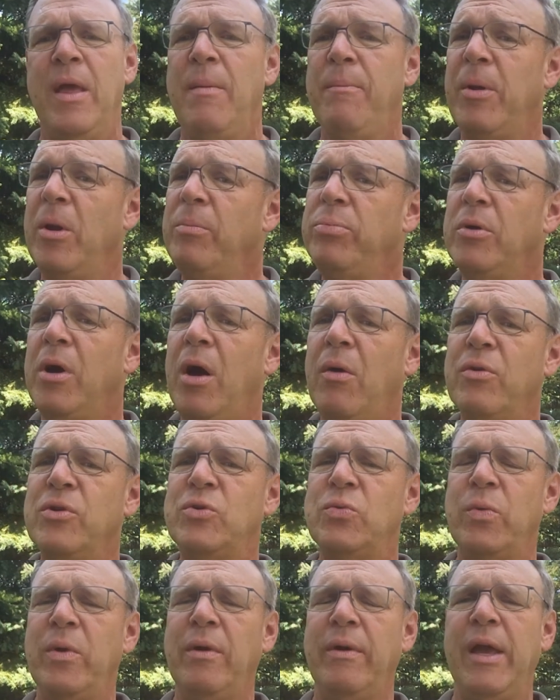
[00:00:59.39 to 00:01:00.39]
But a blower
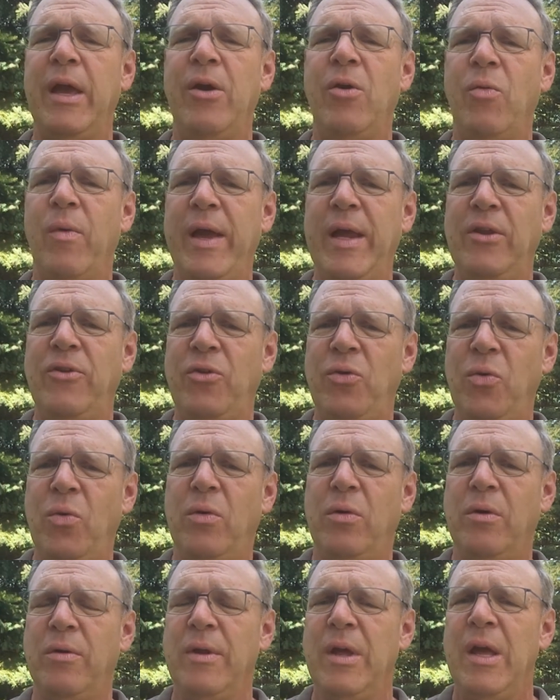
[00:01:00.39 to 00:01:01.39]
is really a great
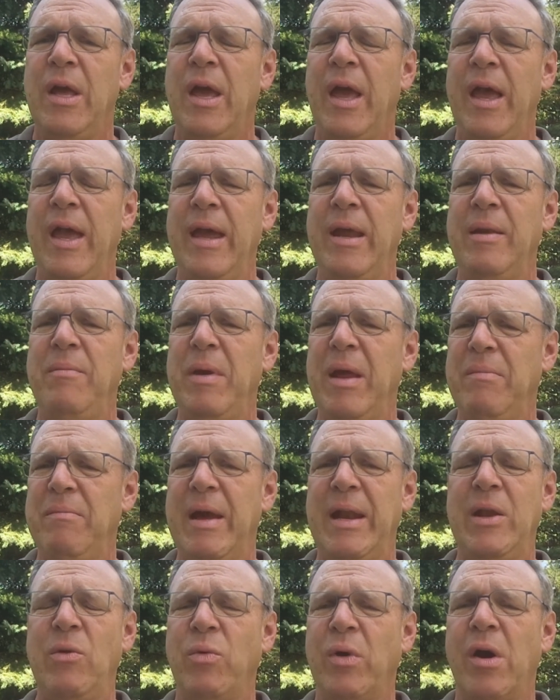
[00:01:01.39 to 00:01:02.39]
tool in
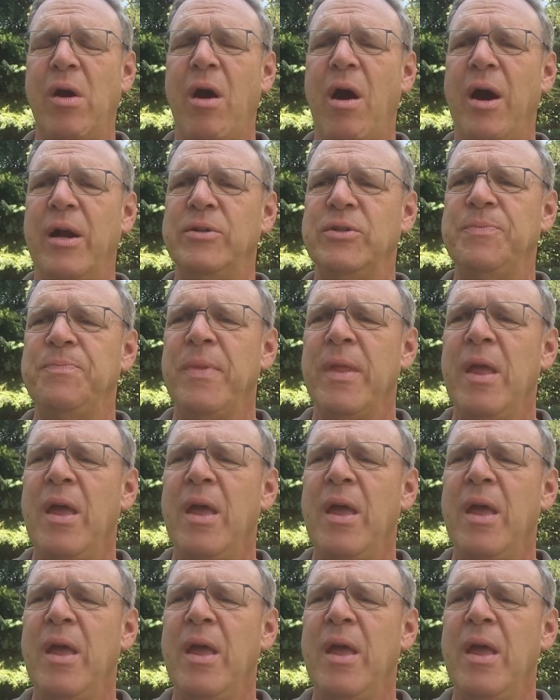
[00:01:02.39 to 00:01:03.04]
many regards.